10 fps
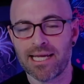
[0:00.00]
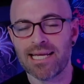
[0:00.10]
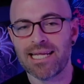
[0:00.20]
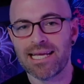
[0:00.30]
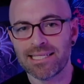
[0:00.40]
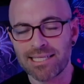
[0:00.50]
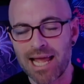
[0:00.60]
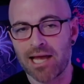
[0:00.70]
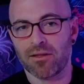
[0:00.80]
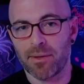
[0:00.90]
it is an
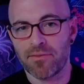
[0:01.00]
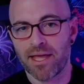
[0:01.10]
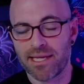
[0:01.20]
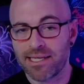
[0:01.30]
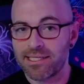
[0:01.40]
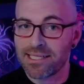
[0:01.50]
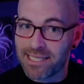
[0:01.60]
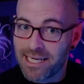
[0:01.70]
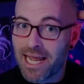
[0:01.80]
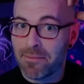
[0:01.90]
element that is
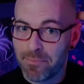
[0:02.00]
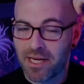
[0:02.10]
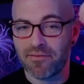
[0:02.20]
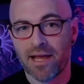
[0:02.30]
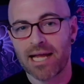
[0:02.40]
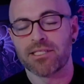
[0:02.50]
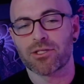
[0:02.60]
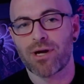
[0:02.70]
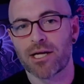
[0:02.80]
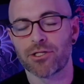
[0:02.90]
indeed a bit of a head
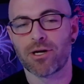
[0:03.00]
scratcher,